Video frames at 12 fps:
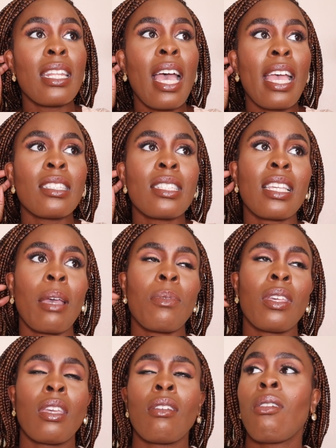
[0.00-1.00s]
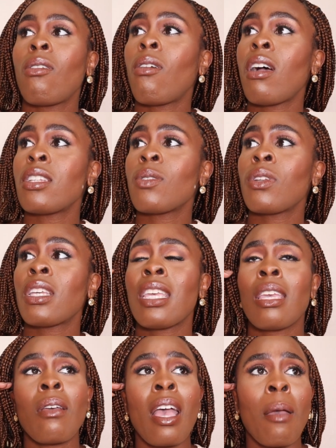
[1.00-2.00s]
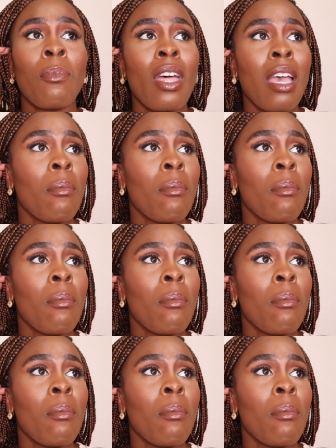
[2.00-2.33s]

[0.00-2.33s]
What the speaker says: I just kept thinking, oh, I don't want to keep, I'm